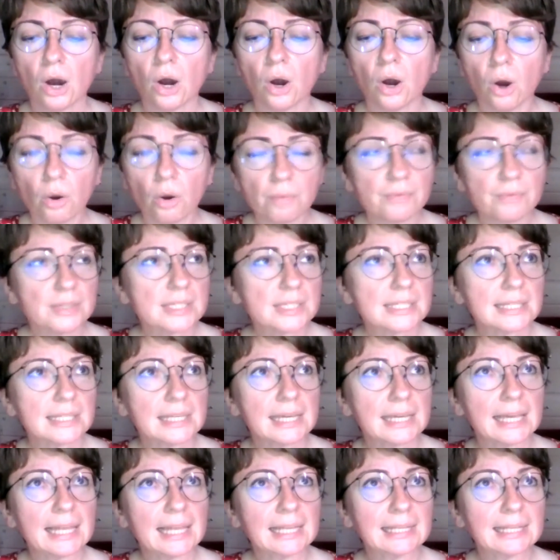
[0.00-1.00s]

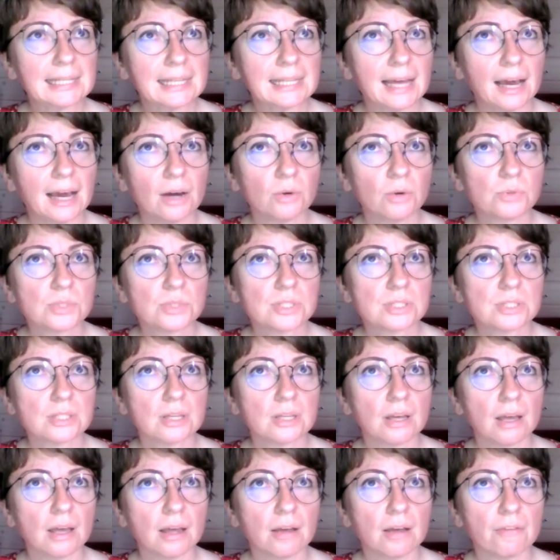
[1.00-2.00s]
obviously allows
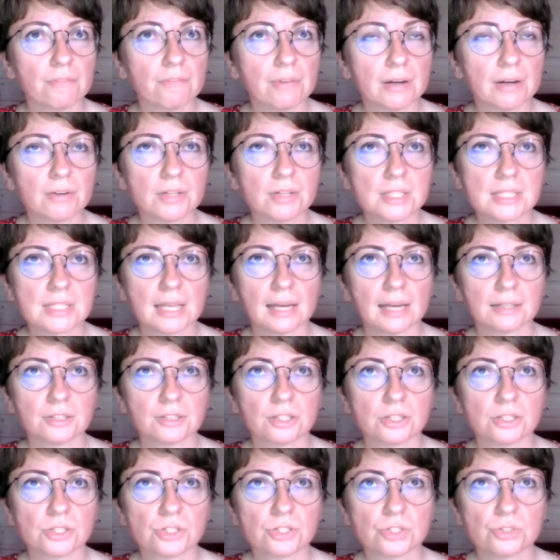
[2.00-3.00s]
various
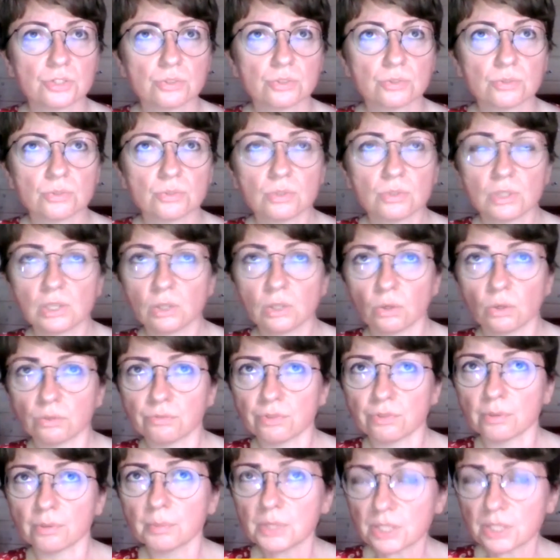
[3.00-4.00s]
actors to learn
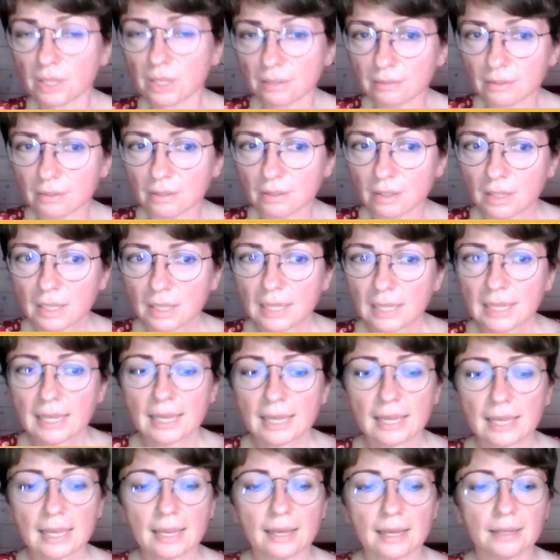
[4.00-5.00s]
from each other
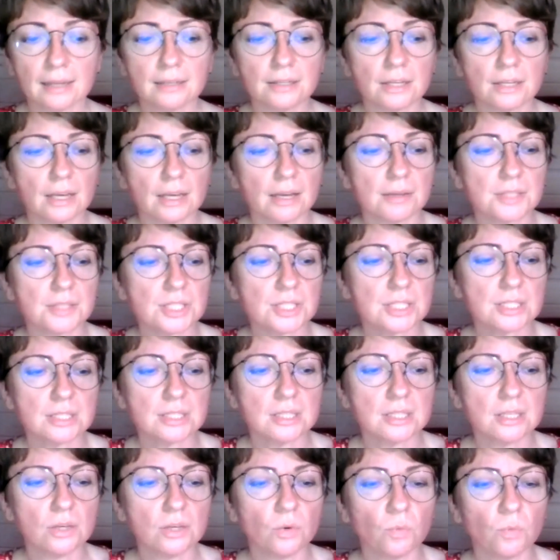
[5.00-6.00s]
and
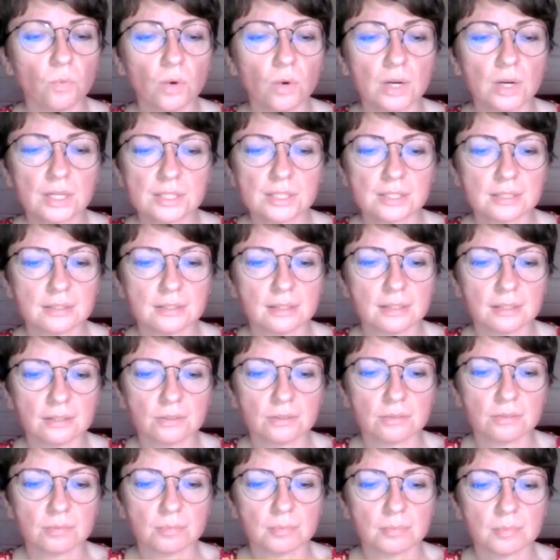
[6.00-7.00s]
see what is it that
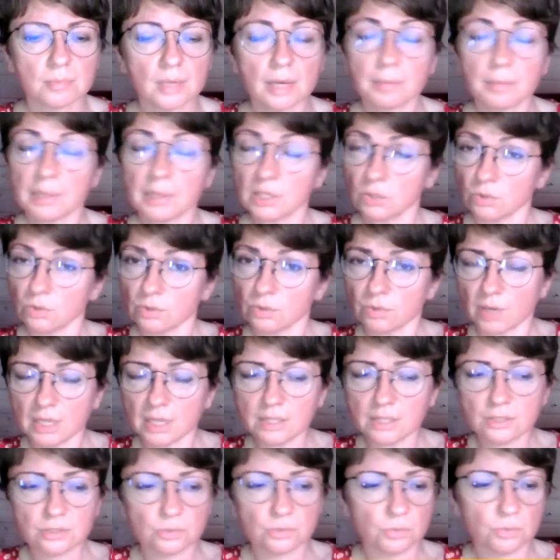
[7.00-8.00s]
am I doing
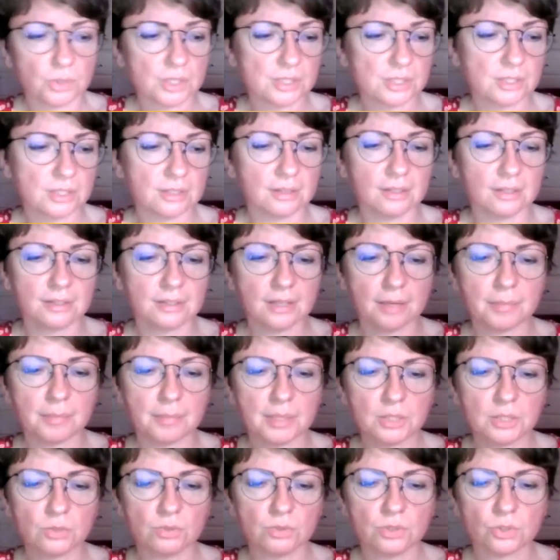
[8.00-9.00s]
right? What is it that am
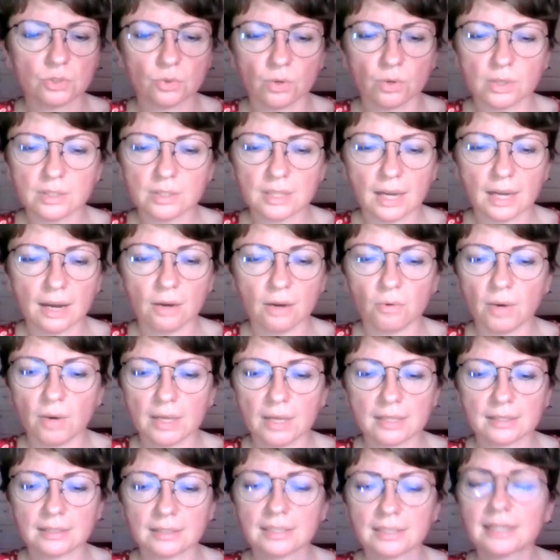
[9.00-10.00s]
I doing wrong? How I
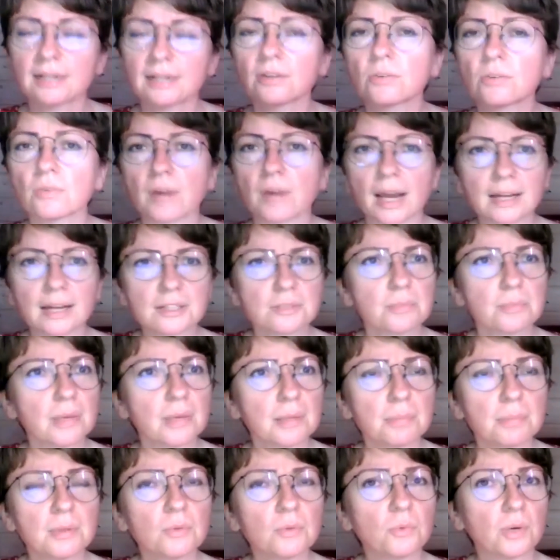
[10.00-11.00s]
can correct
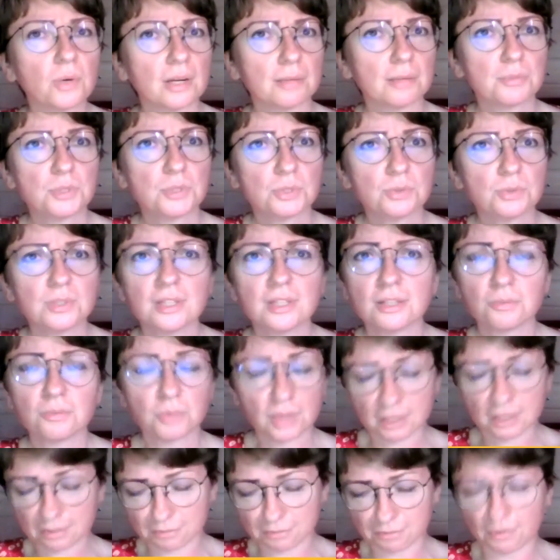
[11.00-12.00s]
maybe what I'm doing and what
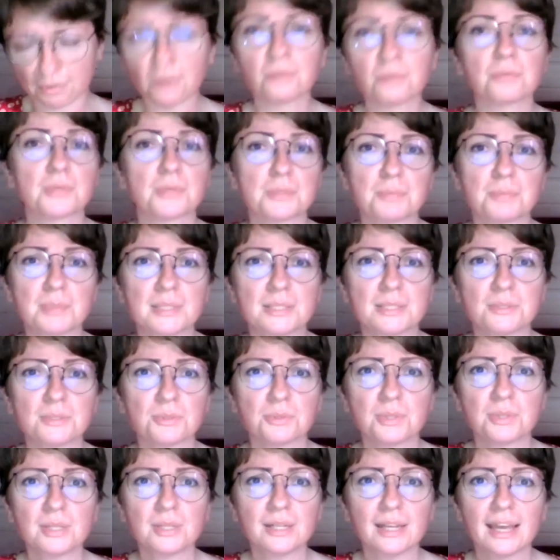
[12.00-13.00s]
I've always been
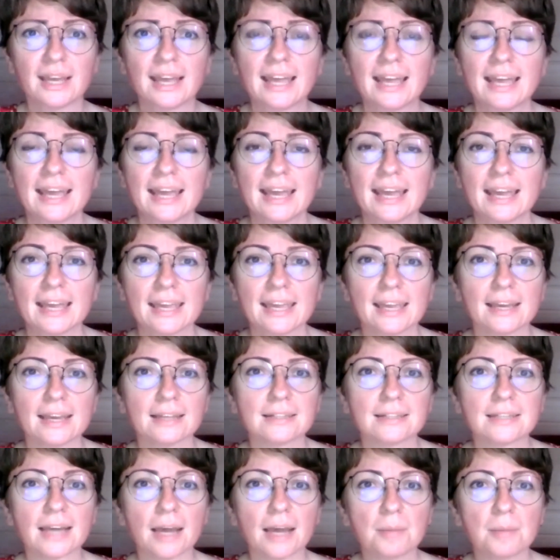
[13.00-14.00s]
doing.
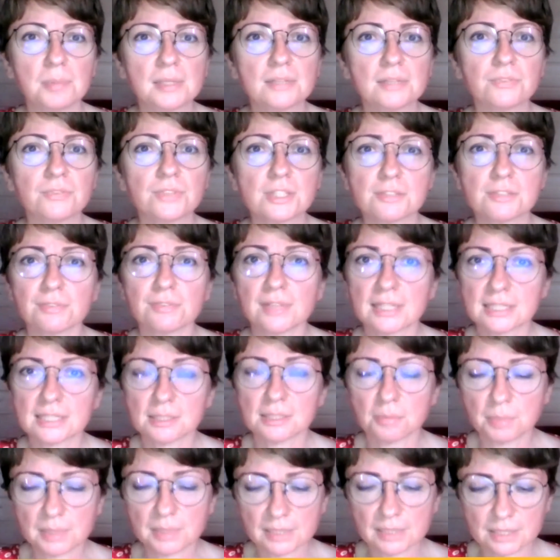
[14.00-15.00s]
And I believe this
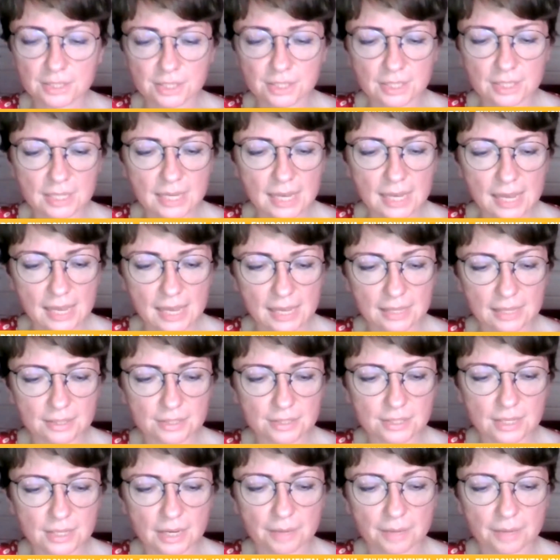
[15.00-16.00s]
flexibility and